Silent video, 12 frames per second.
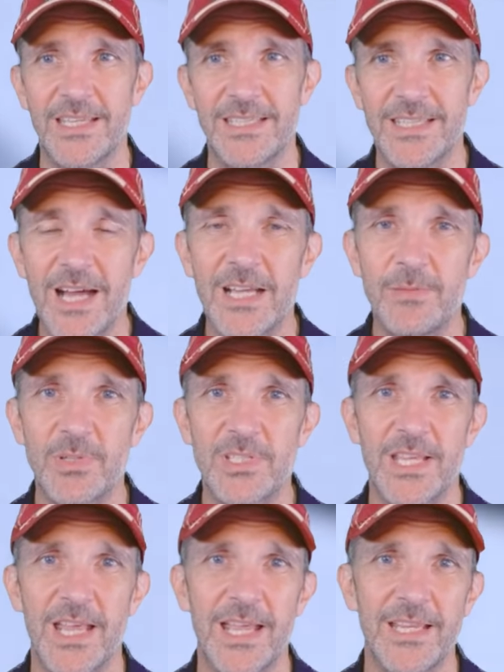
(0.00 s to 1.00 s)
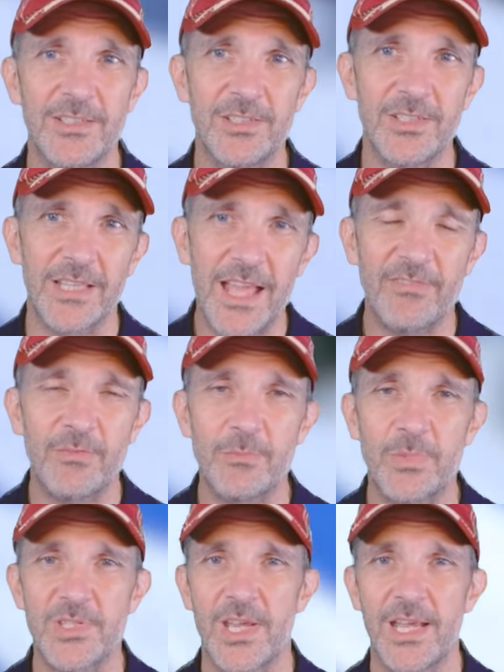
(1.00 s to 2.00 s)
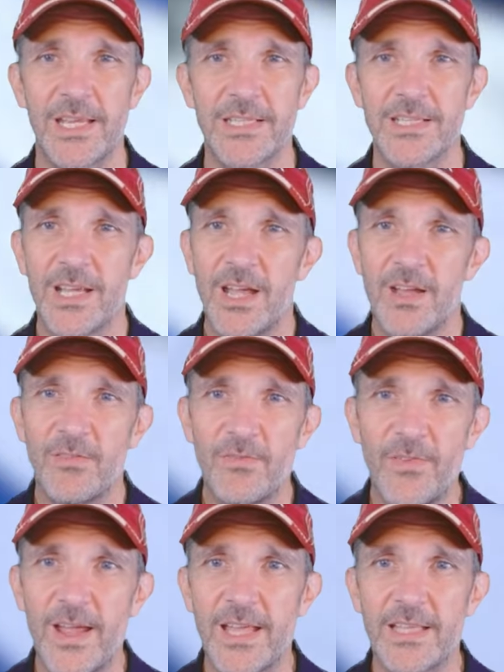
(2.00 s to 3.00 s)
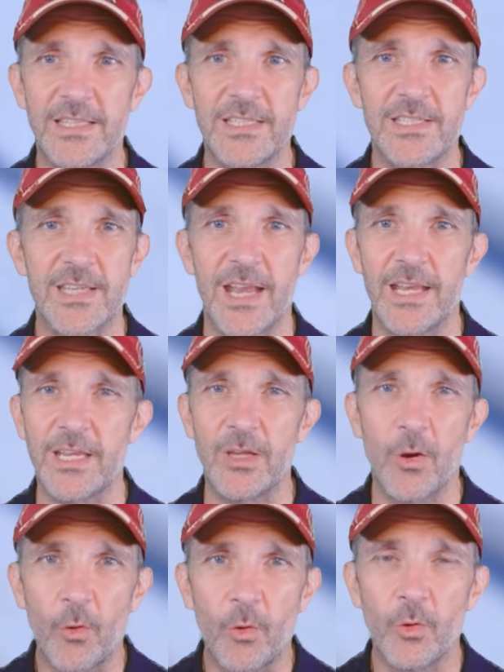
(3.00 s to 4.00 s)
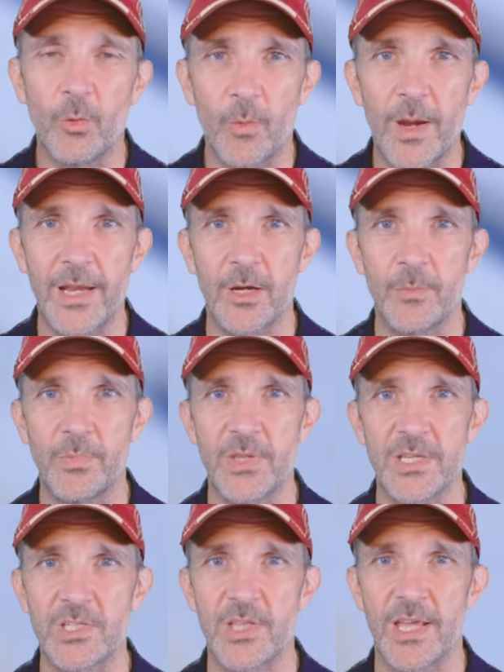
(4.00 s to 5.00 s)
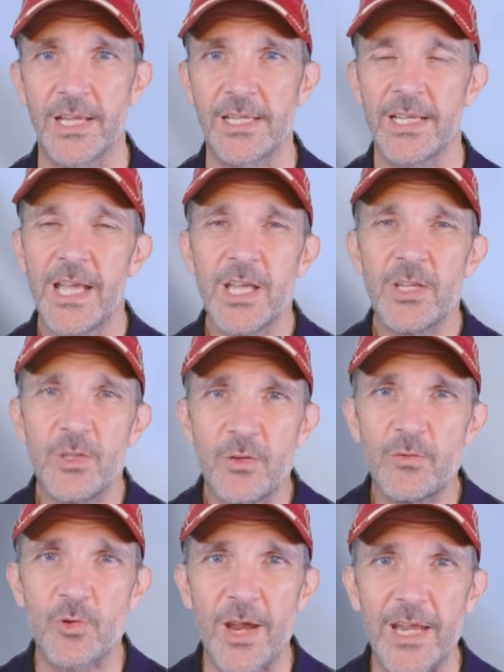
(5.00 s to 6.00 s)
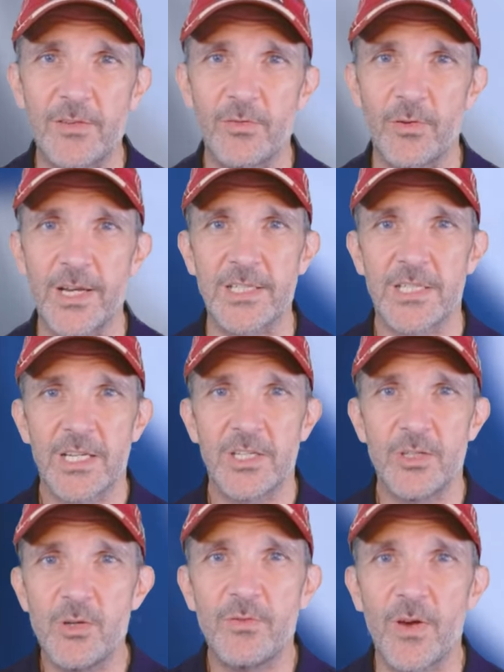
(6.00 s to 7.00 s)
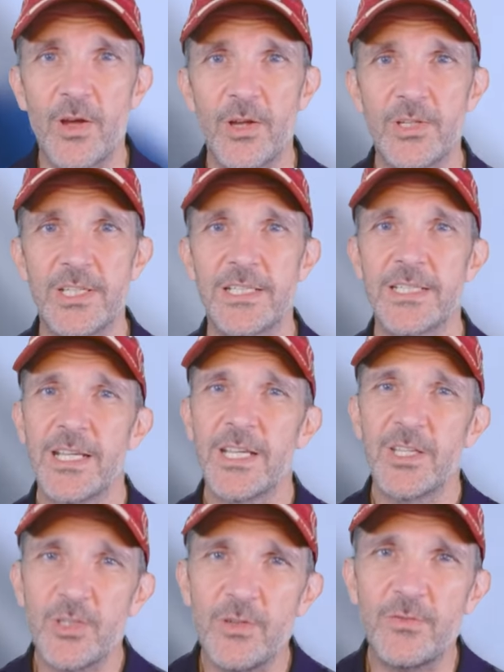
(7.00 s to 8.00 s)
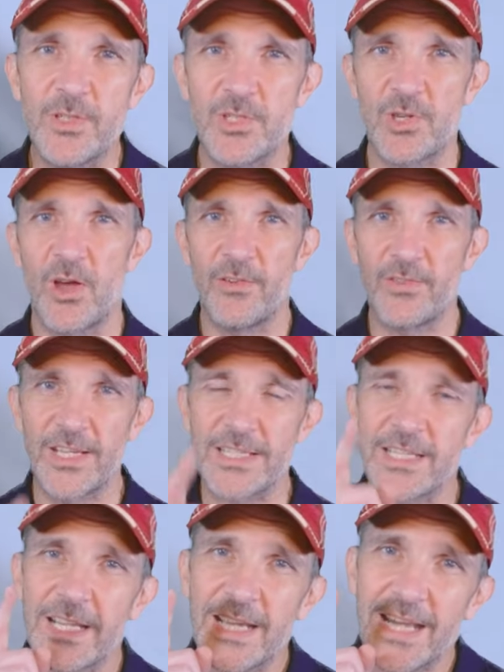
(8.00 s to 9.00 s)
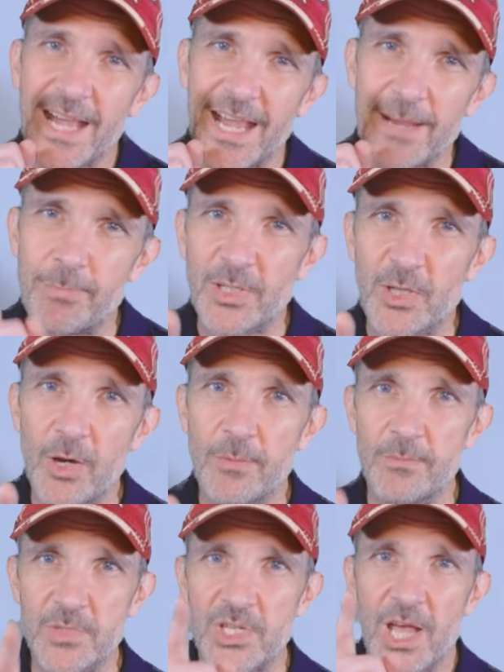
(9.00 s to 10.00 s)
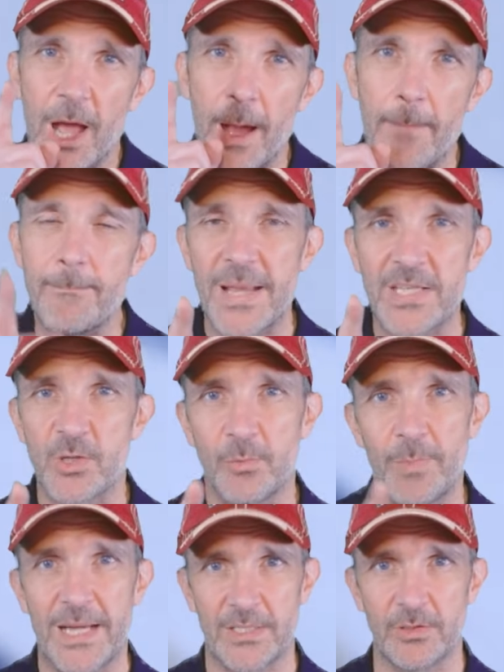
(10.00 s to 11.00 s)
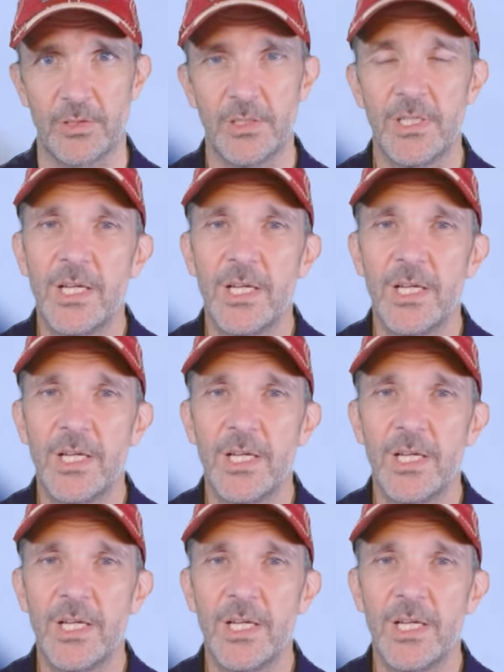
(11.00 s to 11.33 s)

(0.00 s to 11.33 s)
9%, 11%, fairly steady all the way up this thing. You've trained for it, you've earned it, you've deserved it. It becomes a mental battle.